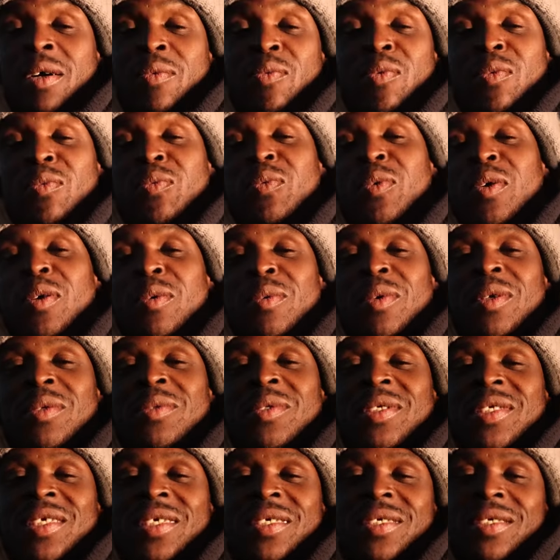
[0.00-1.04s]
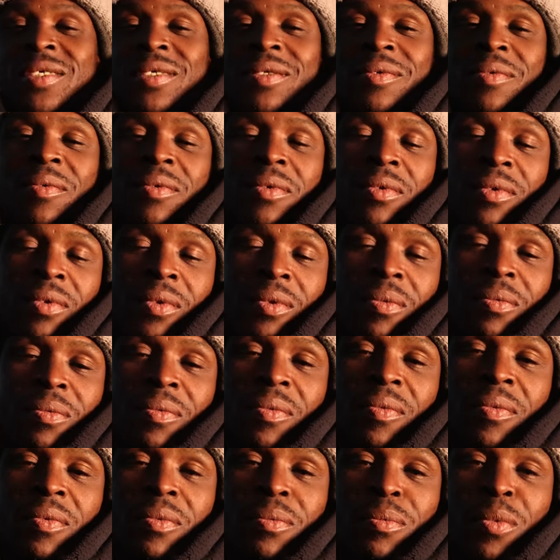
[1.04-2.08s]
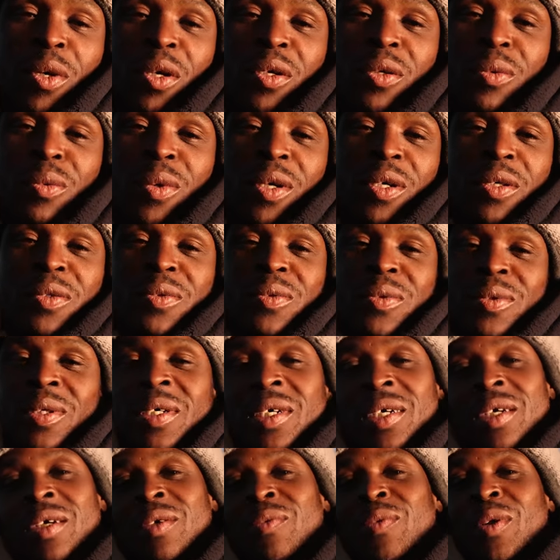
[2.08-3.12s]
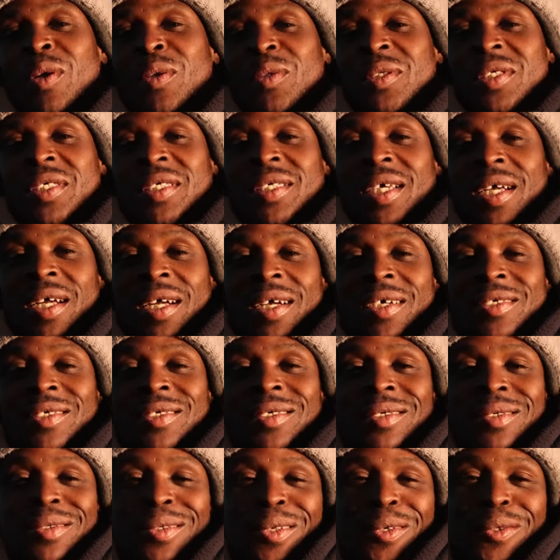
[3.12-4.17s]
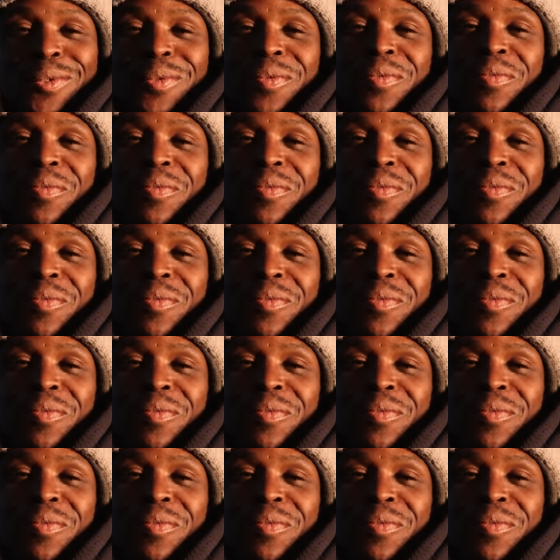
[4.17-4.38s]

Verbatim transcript: I'm from Fort Worth, Texas. Murderworth, Funky Town, you know.